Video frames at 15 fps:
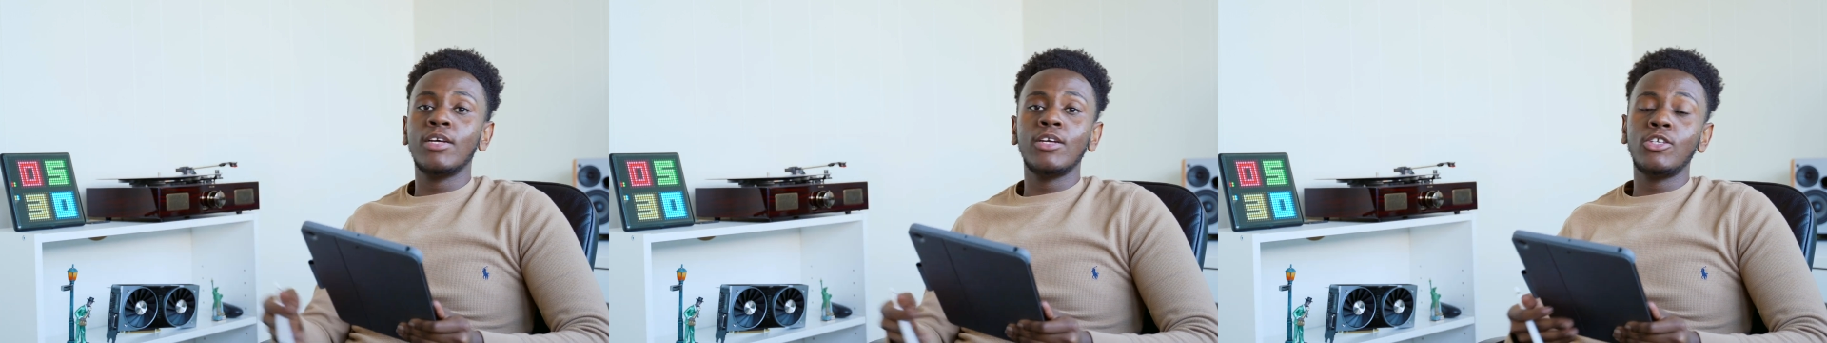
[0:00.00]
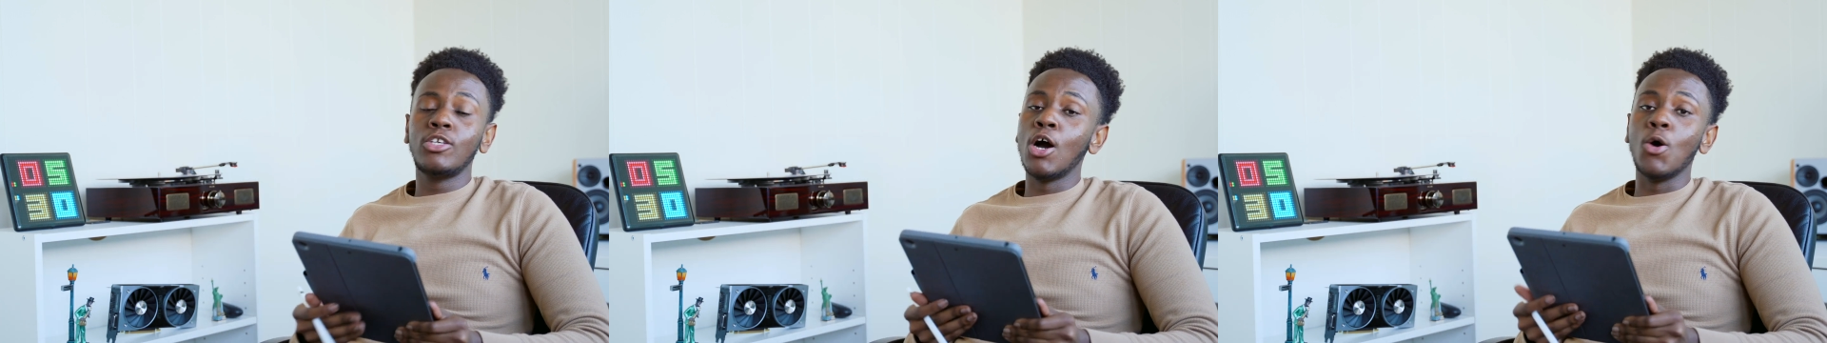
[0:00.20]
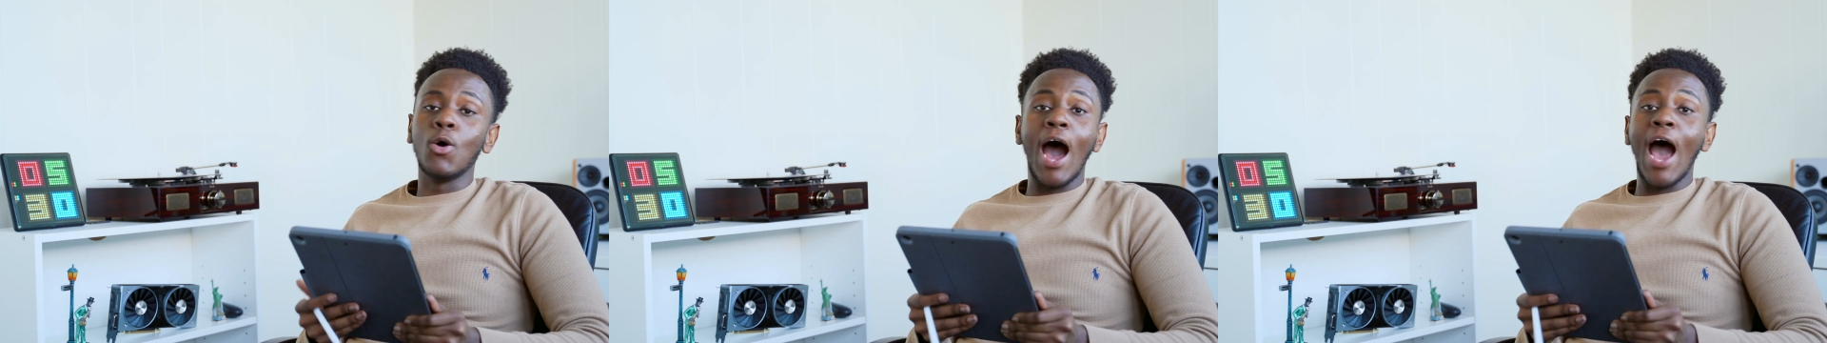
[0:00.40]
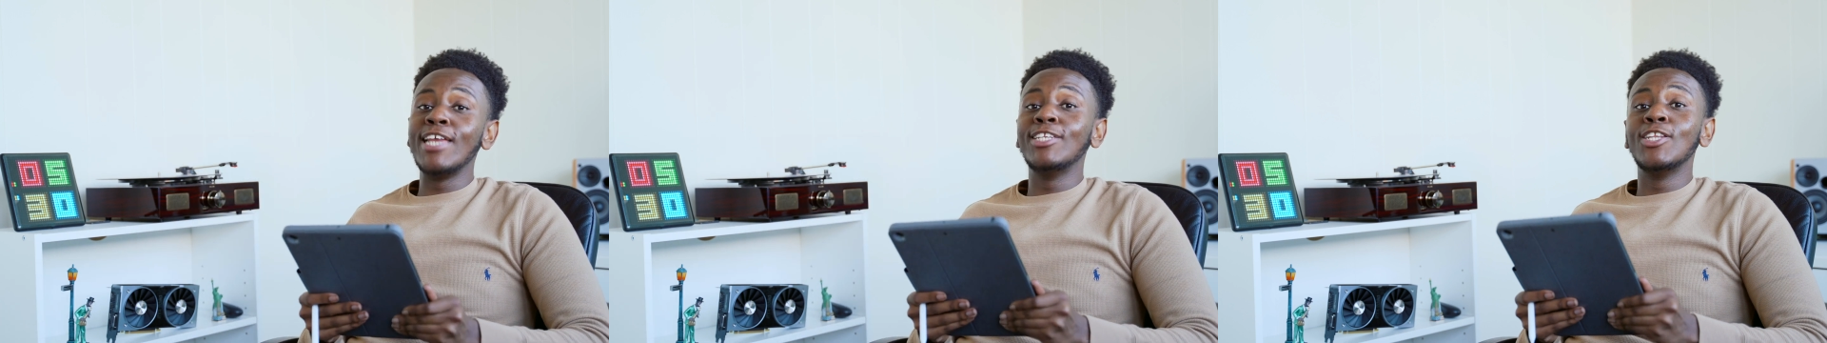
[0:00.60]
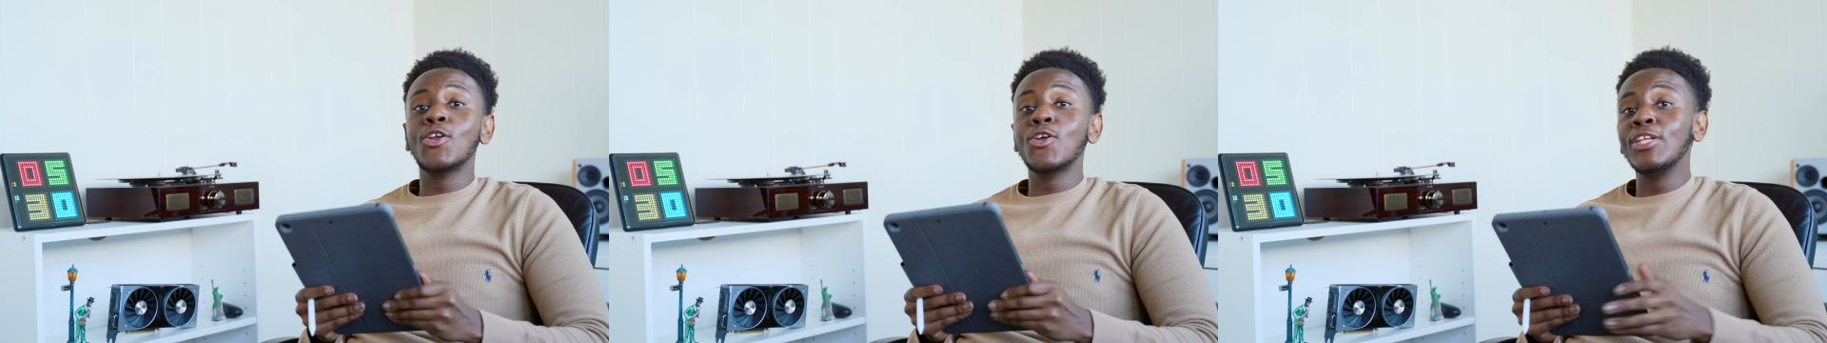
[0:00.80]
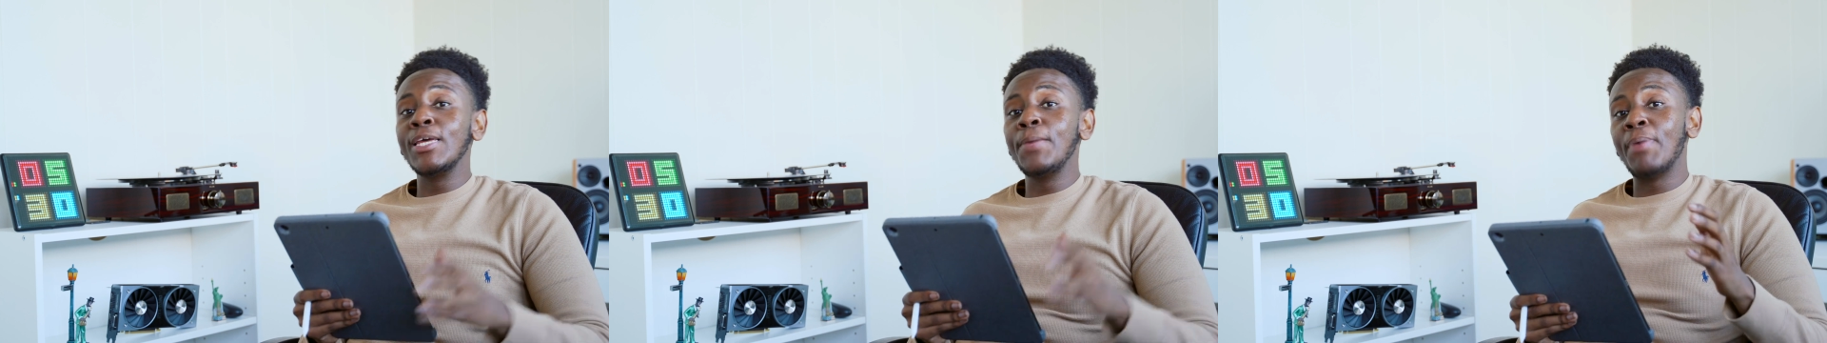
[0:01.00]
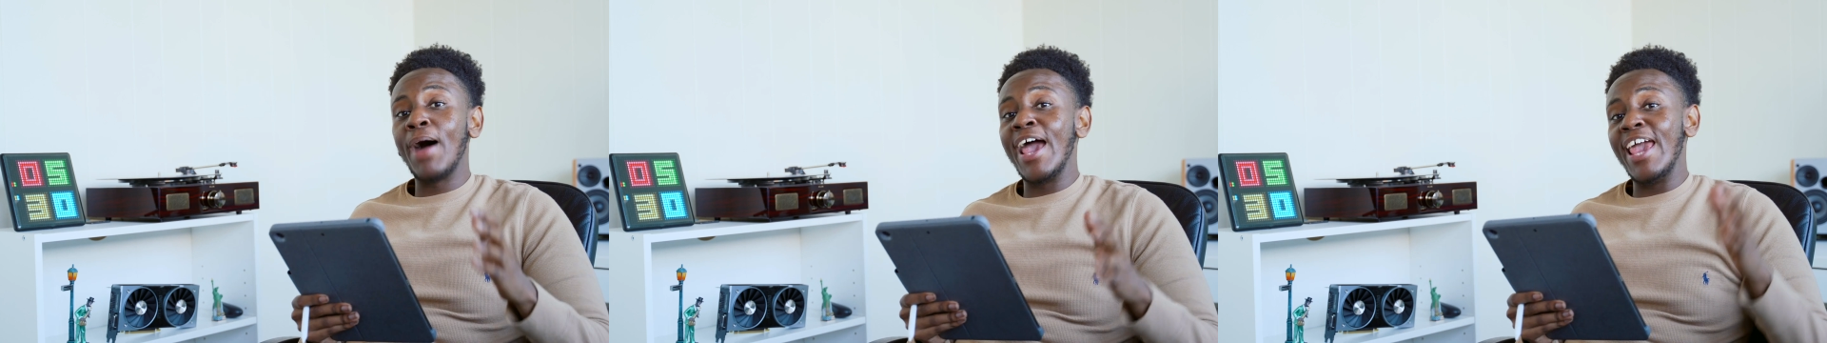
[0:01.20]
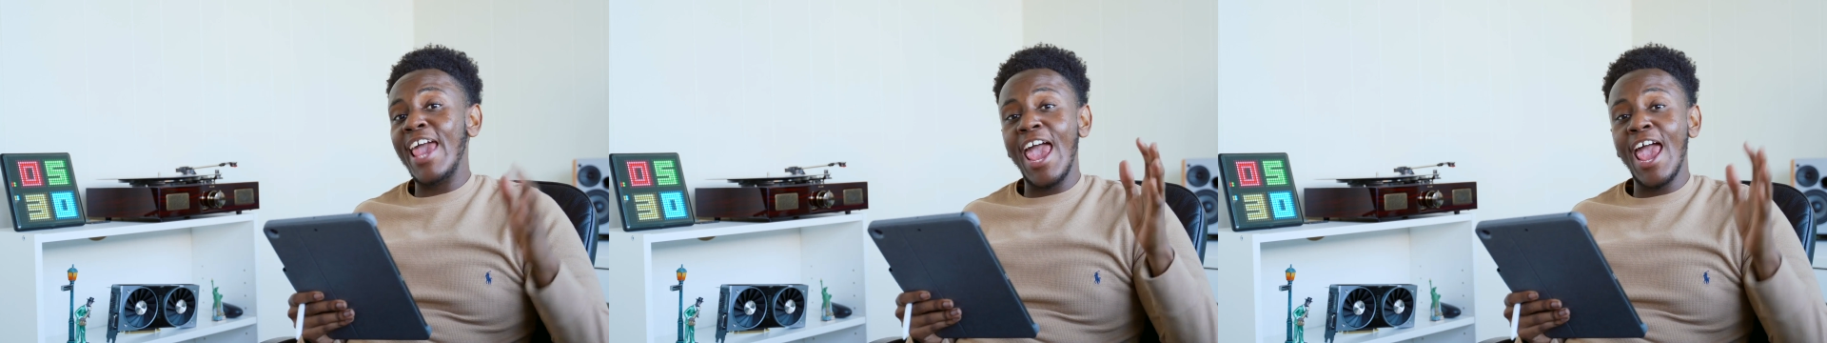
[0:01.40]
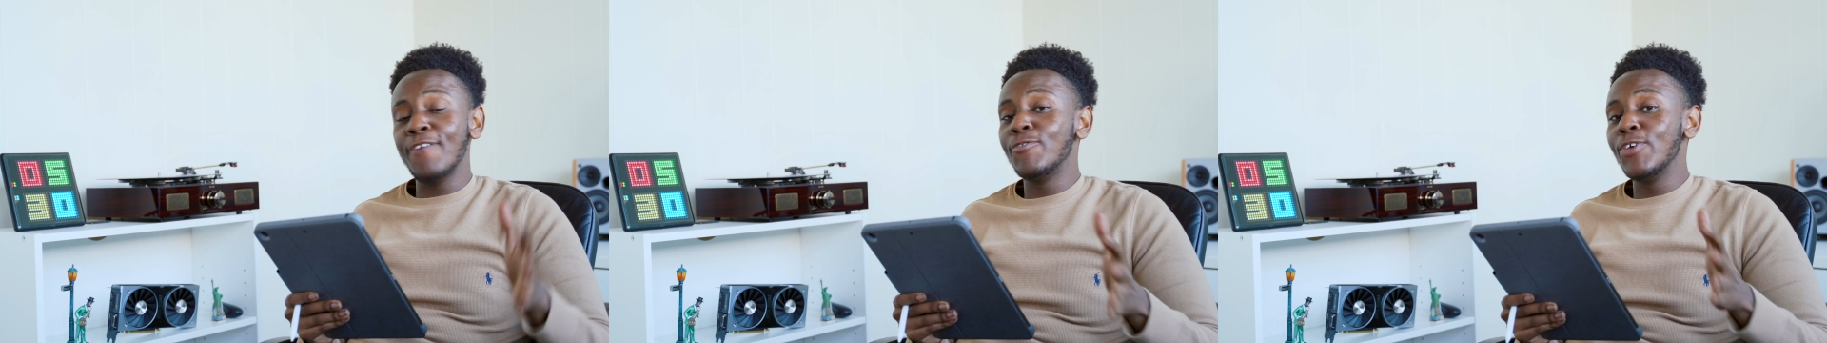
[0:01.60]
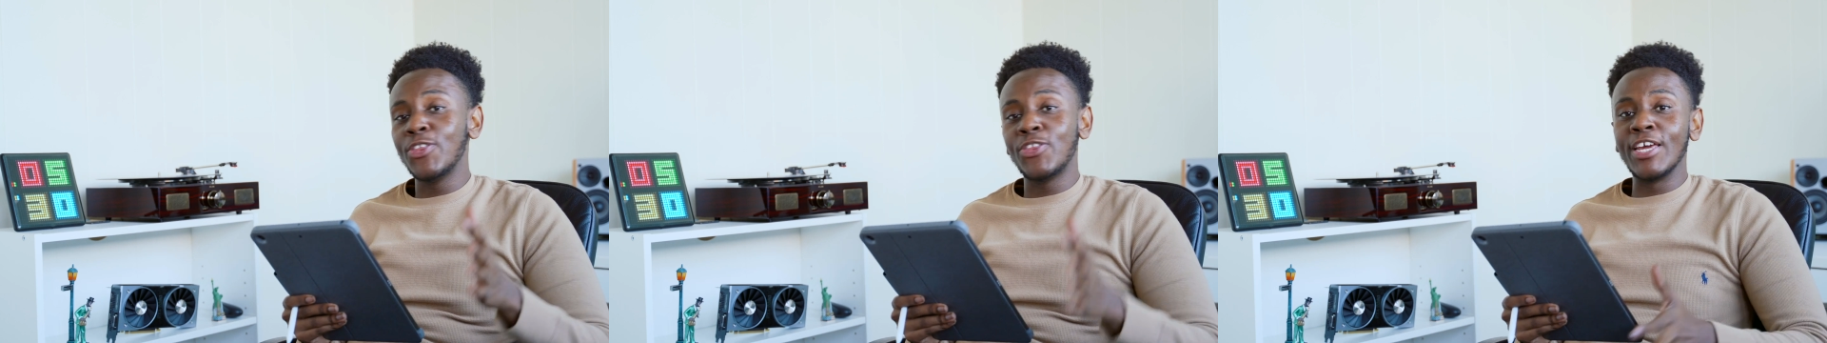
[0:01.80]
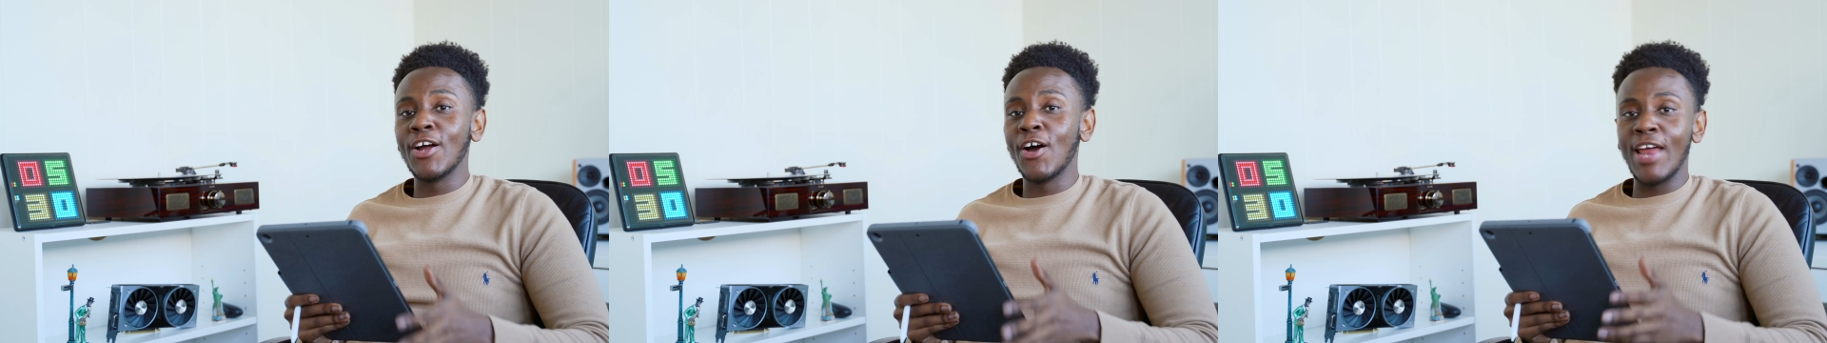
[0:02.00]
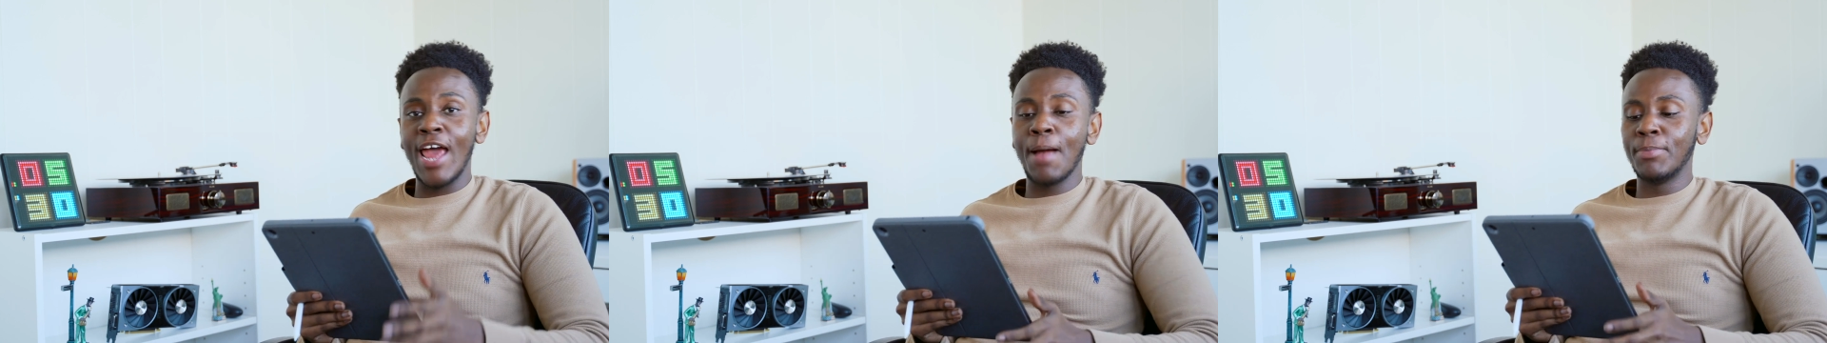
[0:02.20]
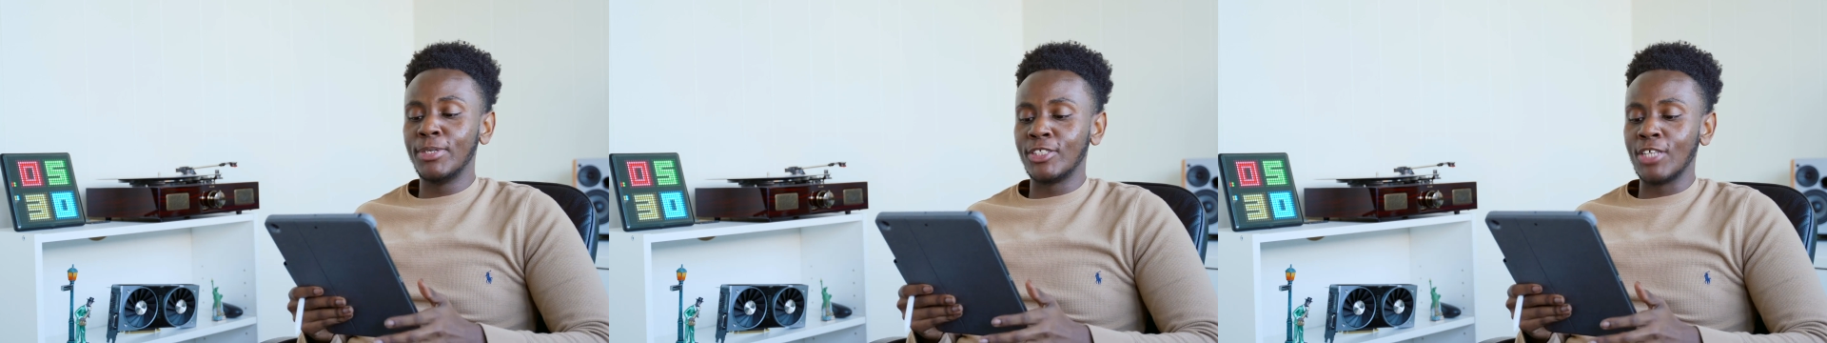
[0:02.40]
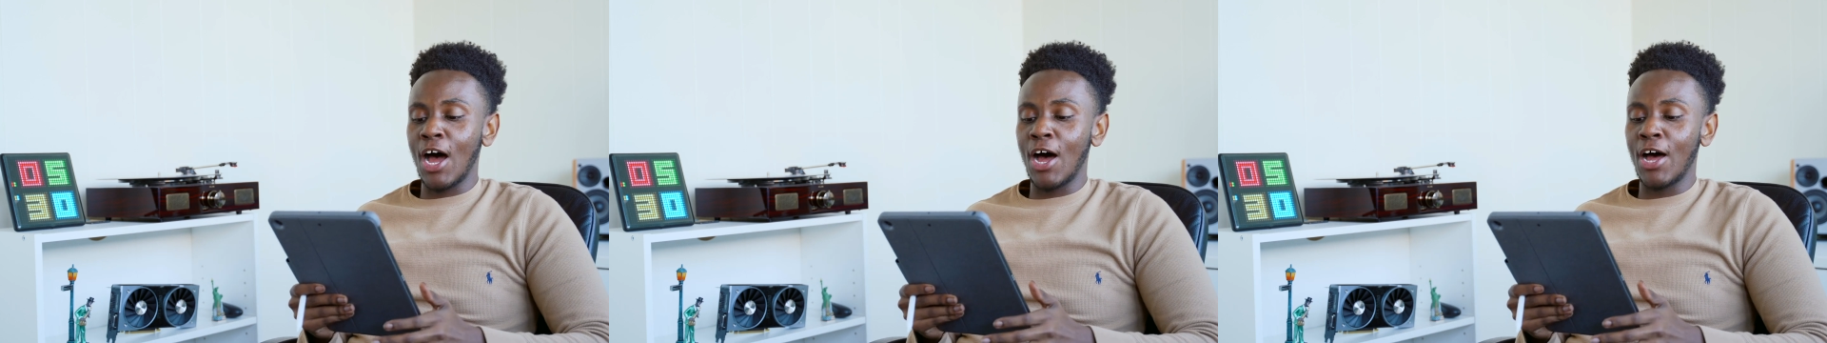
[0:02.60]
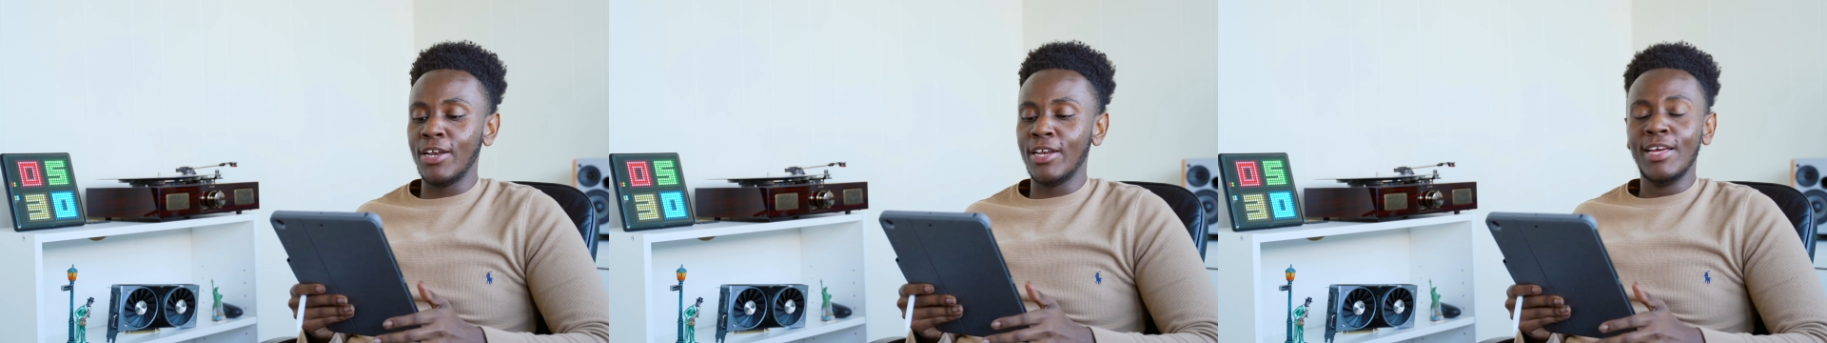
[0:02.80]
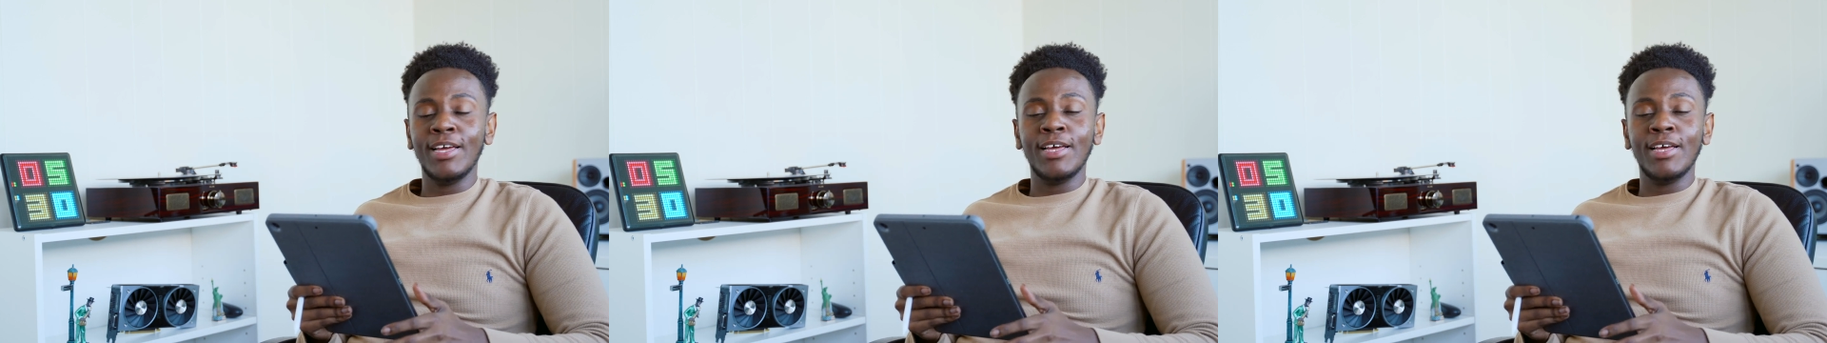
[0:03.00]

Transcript: Yo, I literally buy everything on Amazon